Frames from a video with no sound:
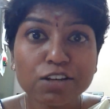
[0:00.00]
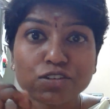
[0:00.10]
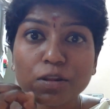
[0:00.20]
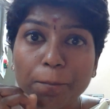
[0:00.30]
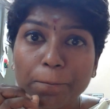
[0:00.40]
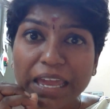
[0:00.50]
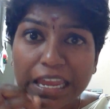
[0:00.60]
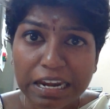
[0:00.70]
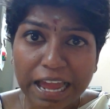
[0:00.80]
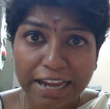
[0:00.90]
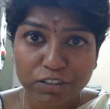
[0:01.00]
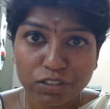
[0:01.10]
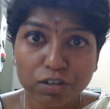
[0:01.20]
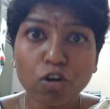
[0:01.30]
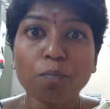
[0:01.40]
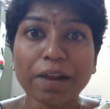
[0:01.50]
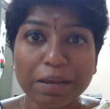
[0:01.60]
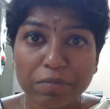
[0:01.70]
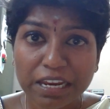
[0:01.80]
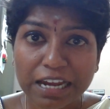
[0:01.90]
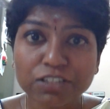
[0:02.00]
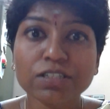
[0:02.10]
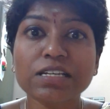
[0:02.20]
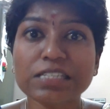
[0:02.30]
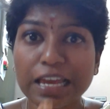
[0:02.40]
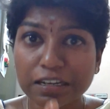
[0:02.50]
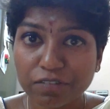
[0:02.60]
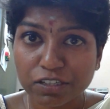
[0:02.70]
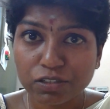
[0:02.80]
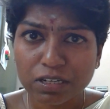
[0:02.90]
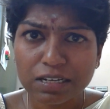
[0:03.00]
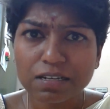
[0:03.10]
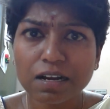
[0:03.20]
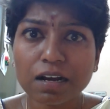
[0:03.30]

So the main action or primary action is elevation.